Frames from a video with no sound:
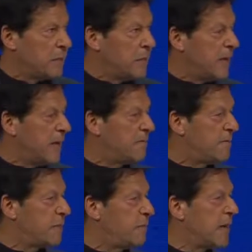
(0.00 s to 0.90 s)
We have
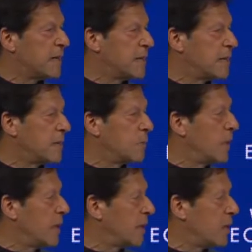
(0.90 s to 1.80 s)
partnered
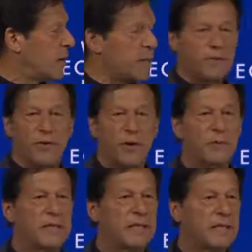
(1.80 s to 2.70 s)
World Economic
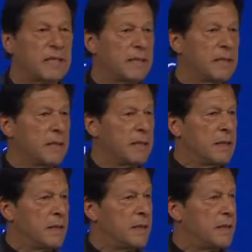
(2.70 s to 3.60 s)
Forum in this,
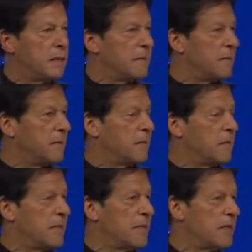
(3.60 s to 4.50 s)

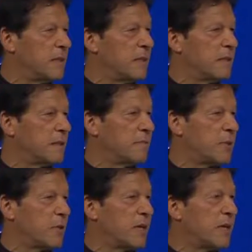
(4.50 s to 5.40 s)
this
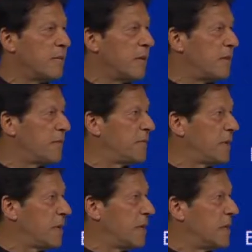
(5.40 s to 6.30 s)
program
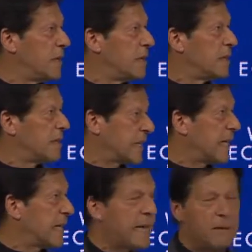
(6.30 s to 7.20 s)
of
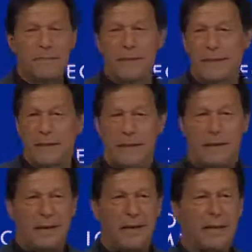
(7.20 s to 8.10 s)
Skill Gap,
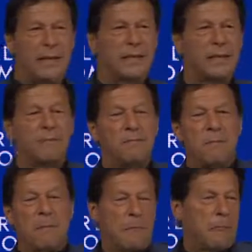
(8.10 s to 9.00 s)
and
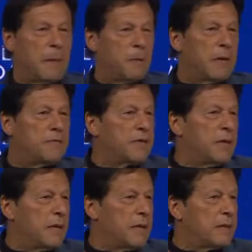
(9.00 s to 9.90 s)
we have
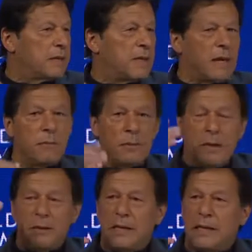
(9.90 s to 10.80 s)

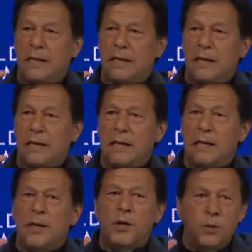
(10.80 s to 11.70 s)
laid
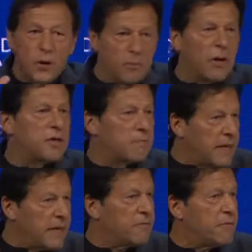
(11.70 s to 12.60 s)
a huge amount of
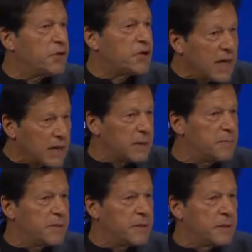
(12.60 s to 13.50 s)
money for
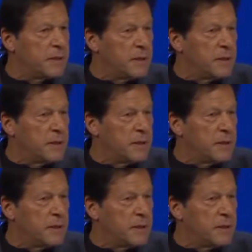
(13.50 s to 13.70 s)
startups,